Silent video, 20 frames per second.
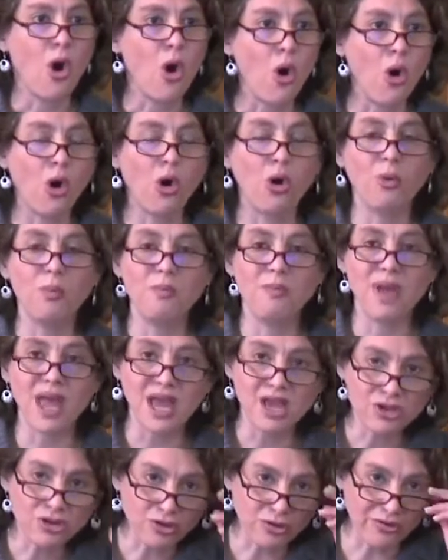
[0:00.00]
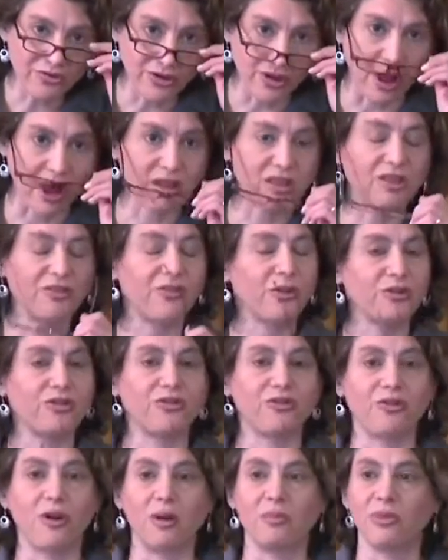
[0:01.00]
all major
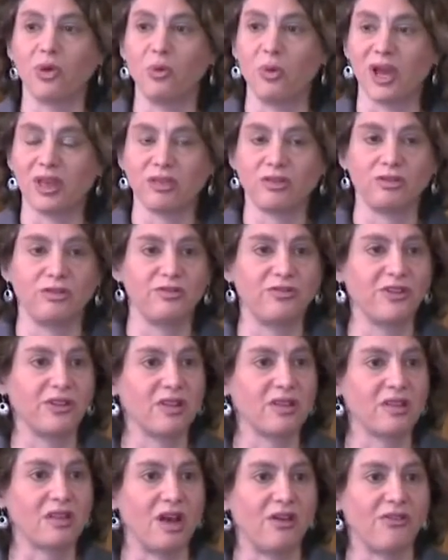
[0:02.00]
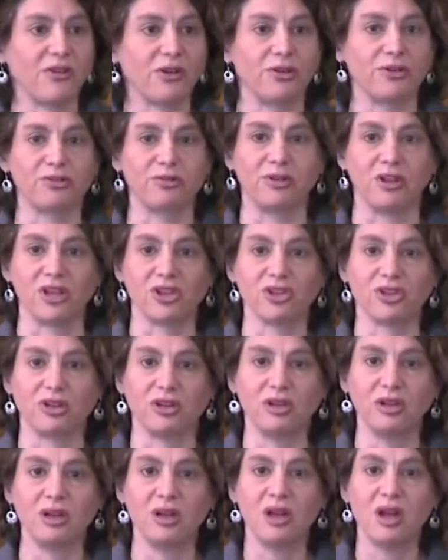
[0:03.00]
philosophers from the Western philosophical
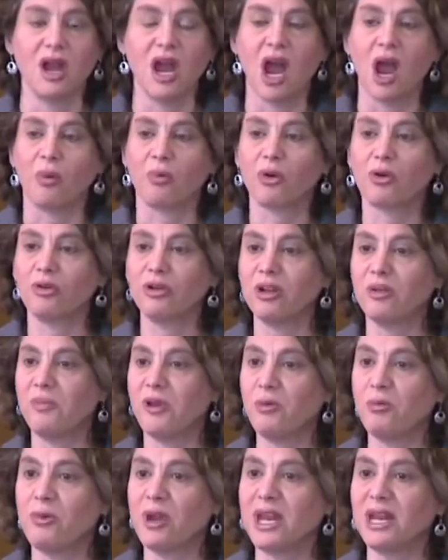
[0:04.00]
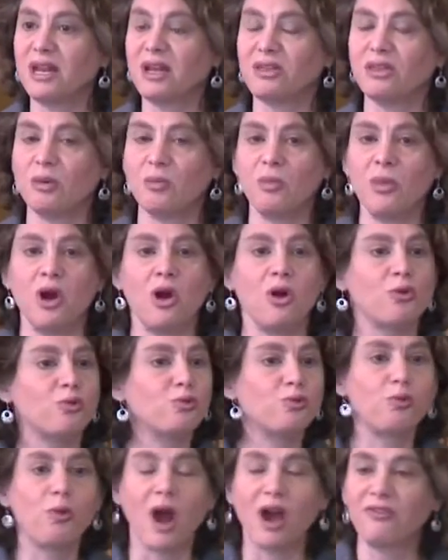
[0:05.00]
tradition. And we're going to be reading them
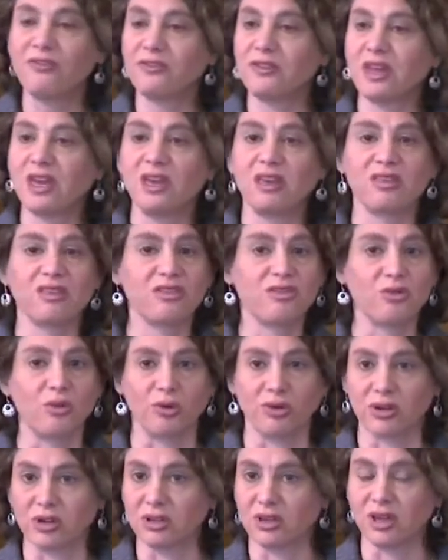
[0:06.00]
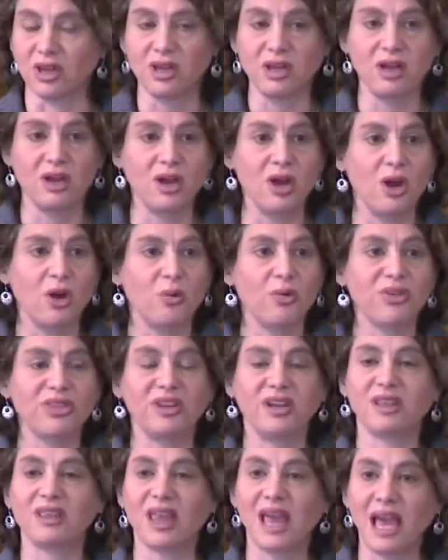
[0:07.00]
roughly historically, with
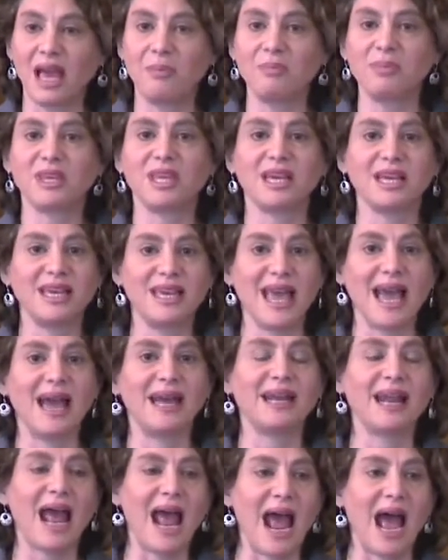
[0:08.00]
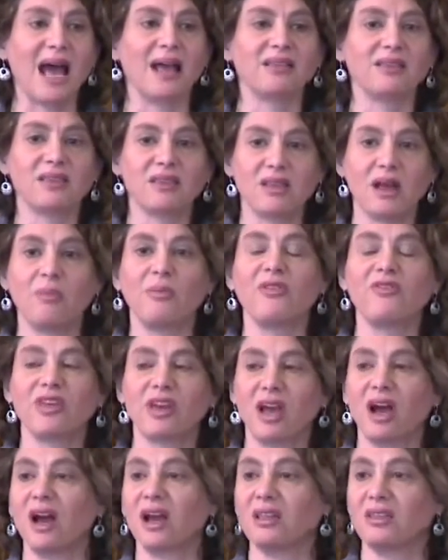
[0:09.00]
an attempt to get at some of the
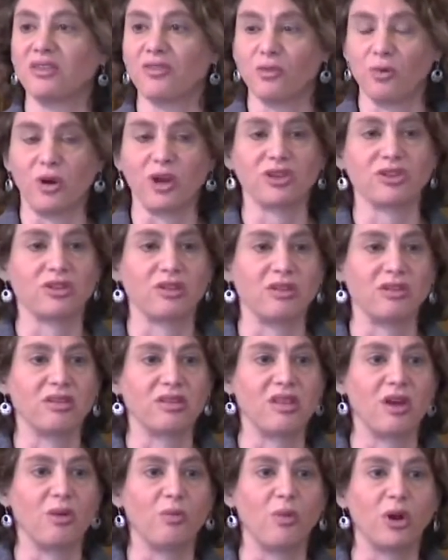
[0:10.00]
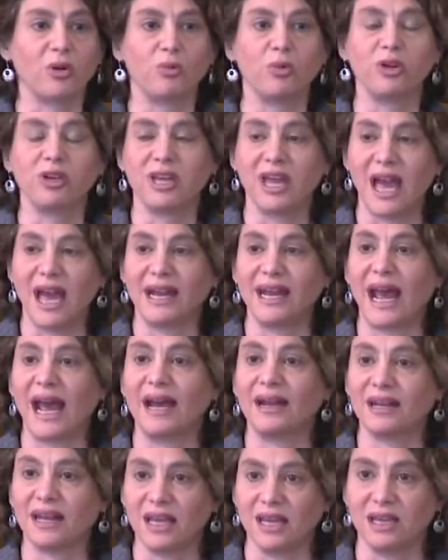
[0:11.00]
kinds of questions that one would get
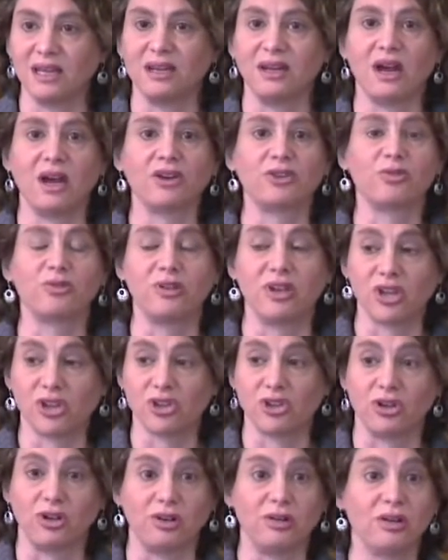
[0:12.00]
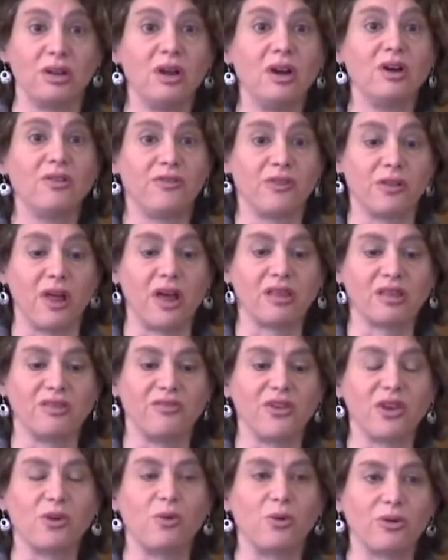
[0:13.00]
at in a traditional
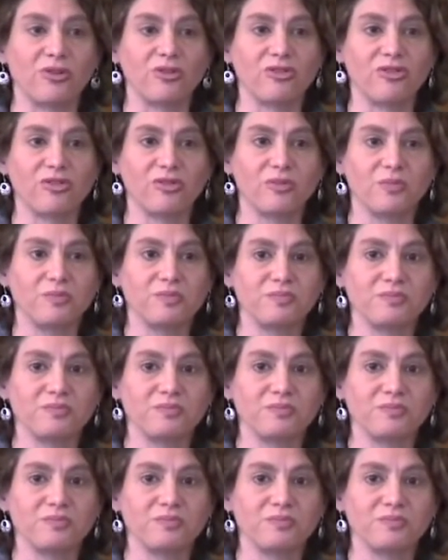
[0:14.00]
philosophy course.